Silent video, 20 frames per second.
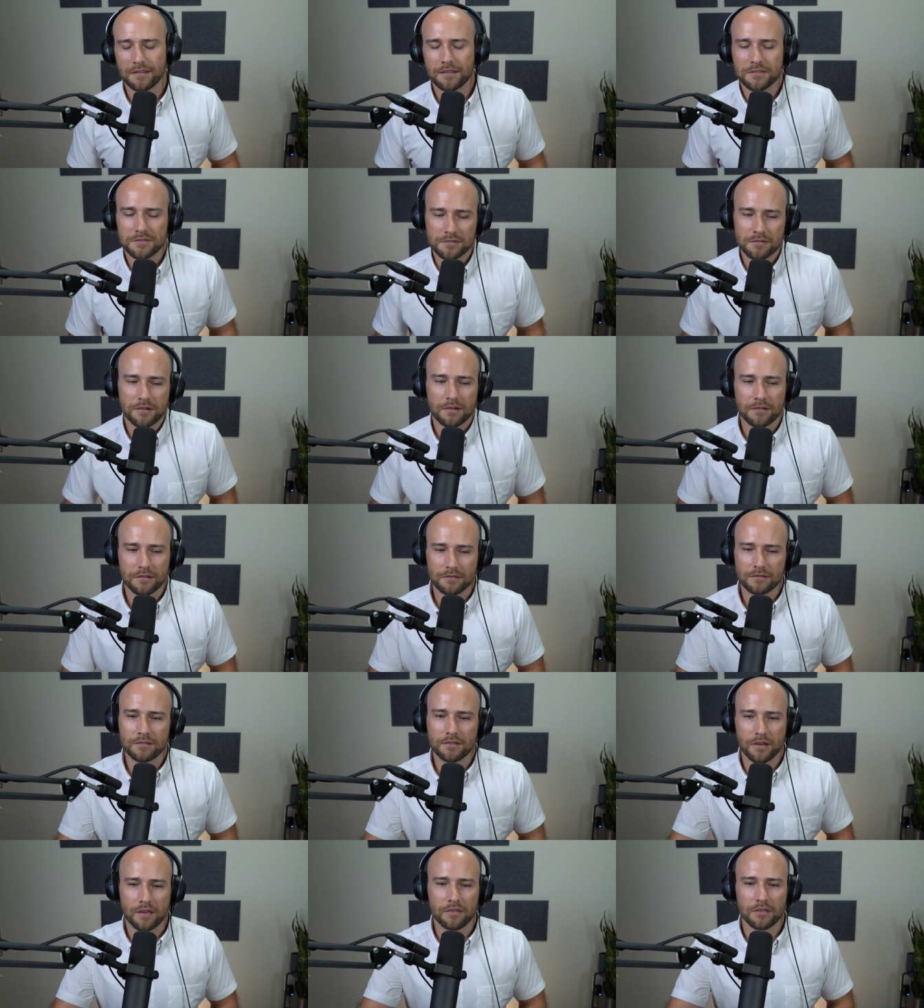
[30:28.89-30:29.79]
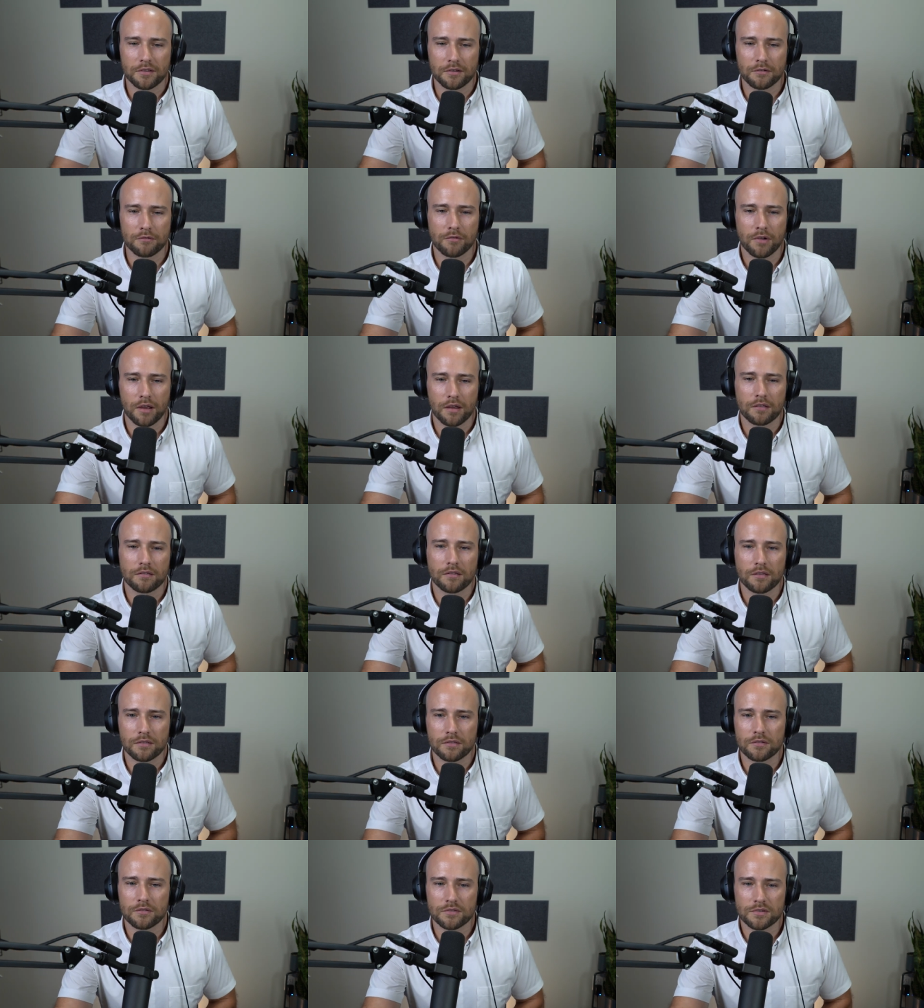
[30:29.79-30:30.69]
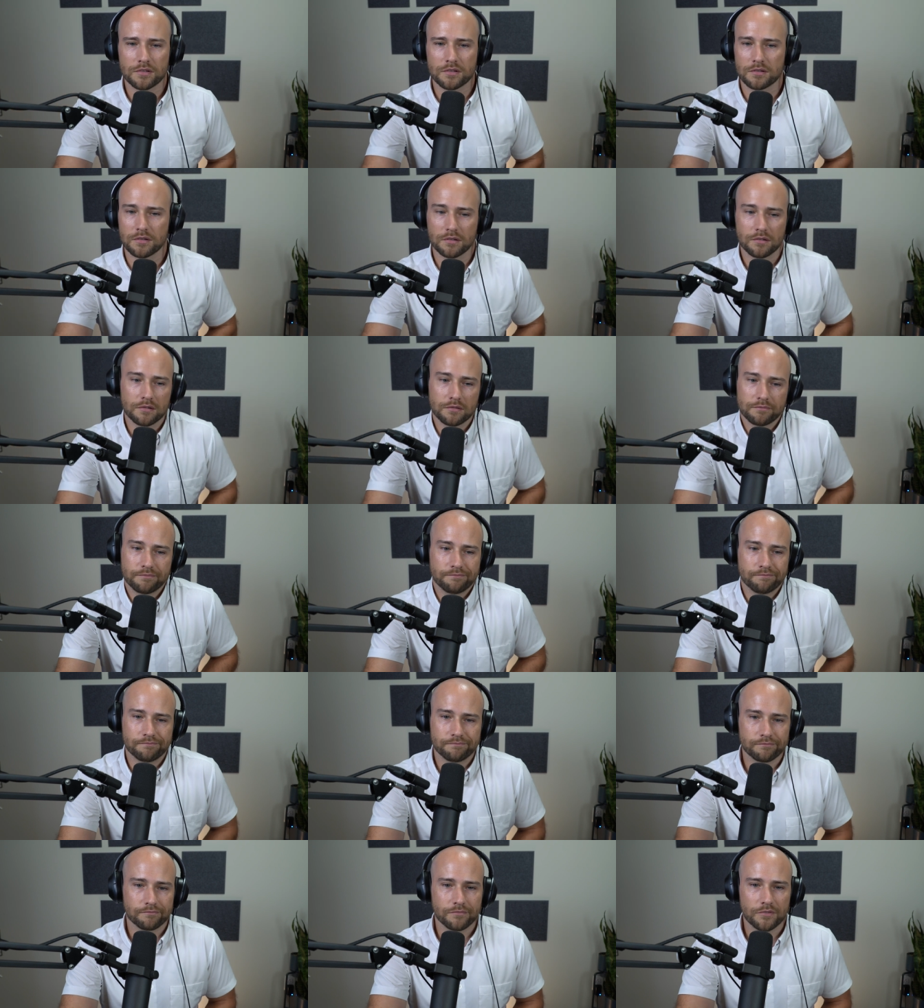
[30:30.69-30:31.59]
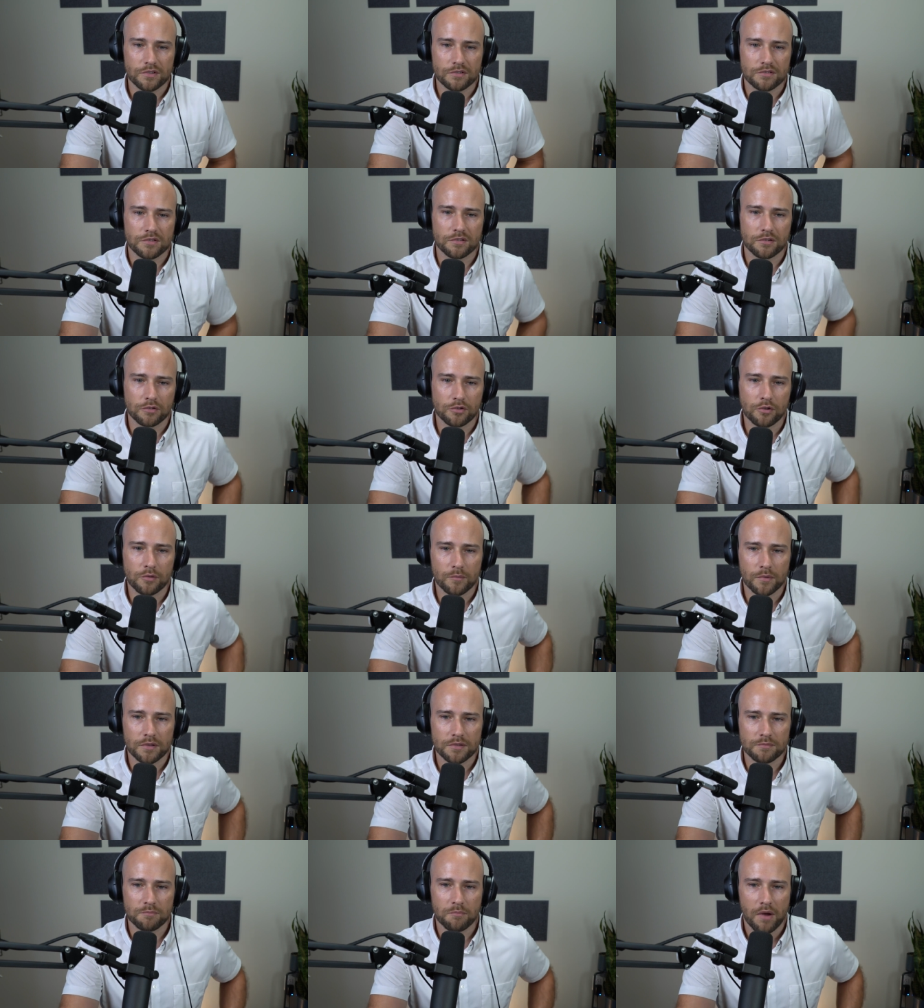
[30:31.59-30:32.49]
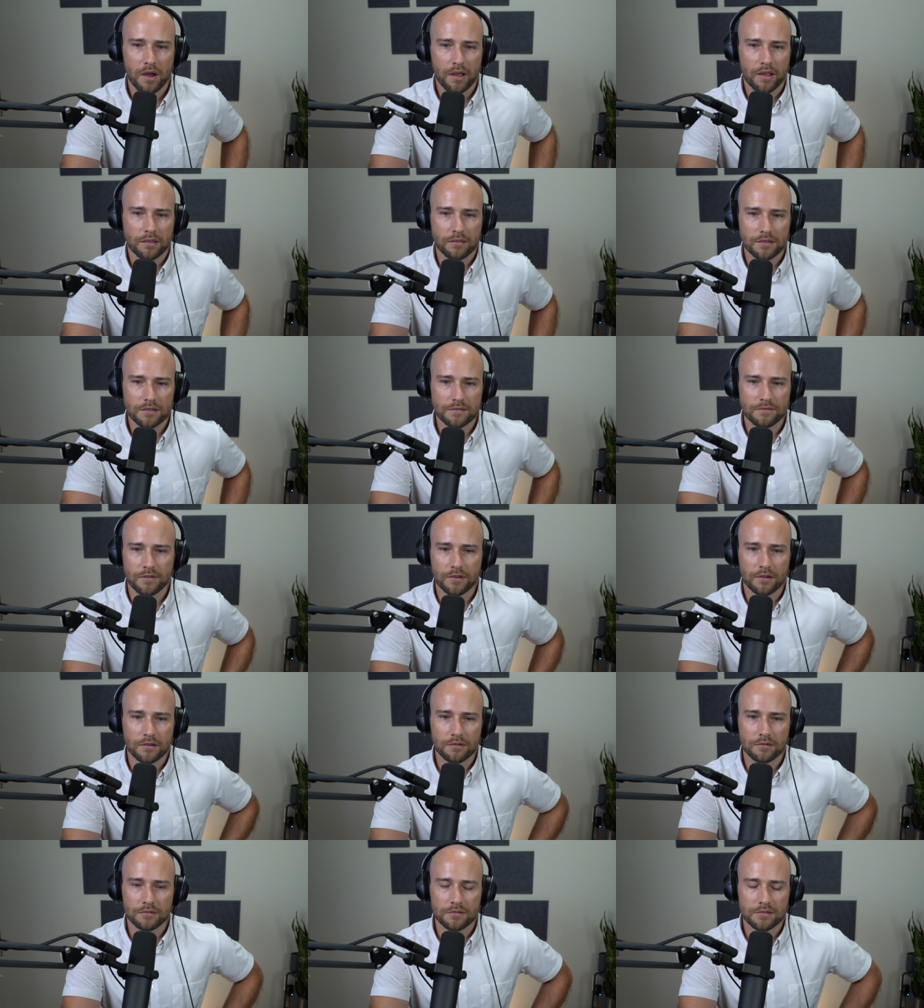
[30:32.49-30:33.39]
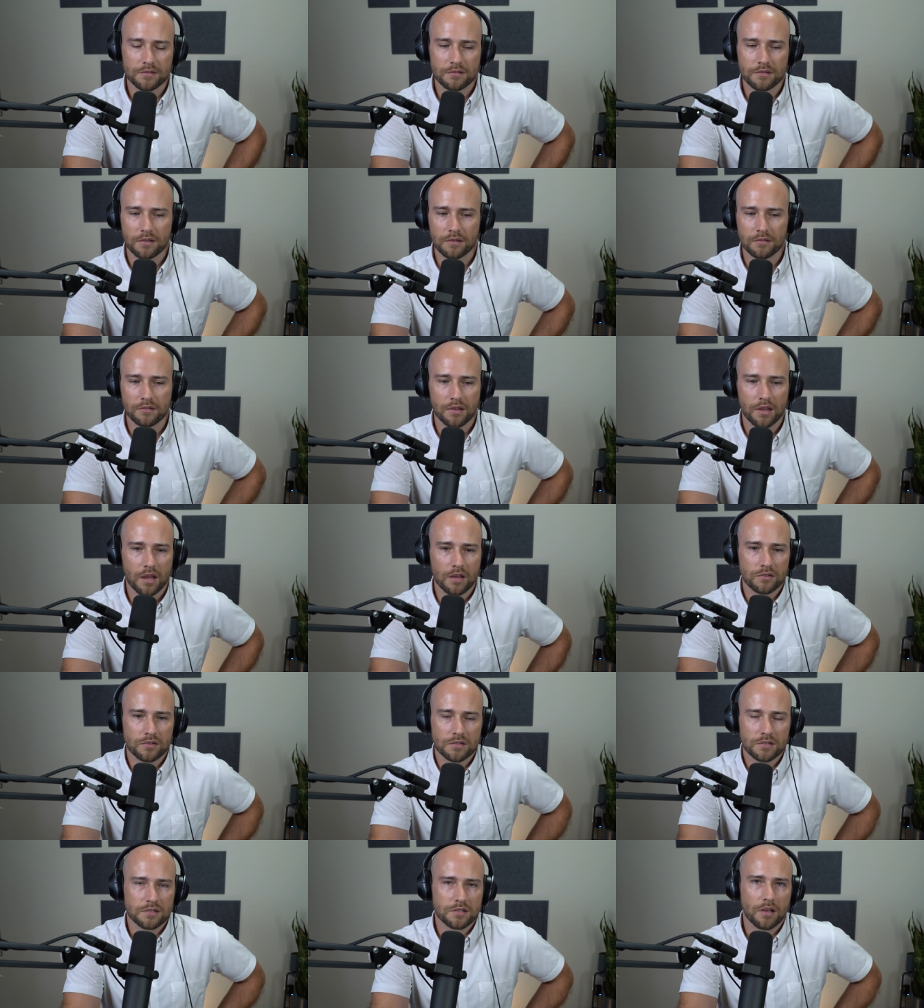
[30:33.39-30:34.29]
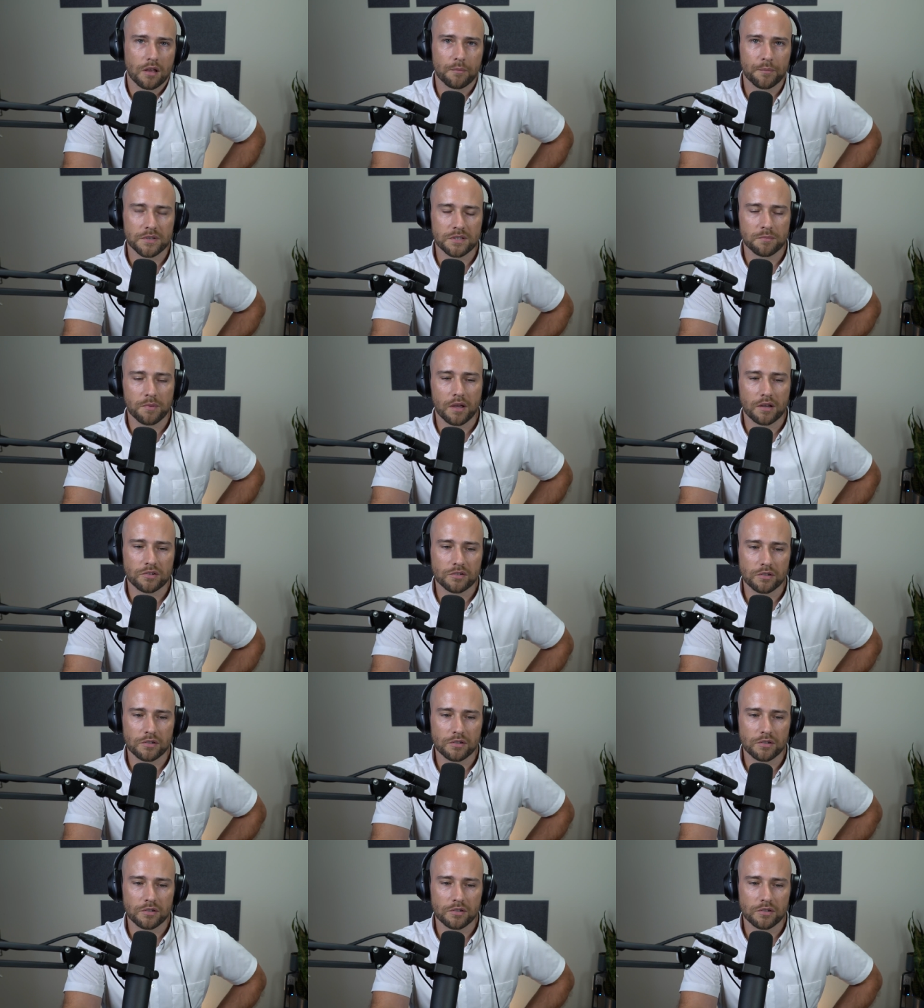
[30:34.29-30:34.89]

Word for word: So I think you're right that there's still these are still humans buying these vehicles, and you can't just sell them a spec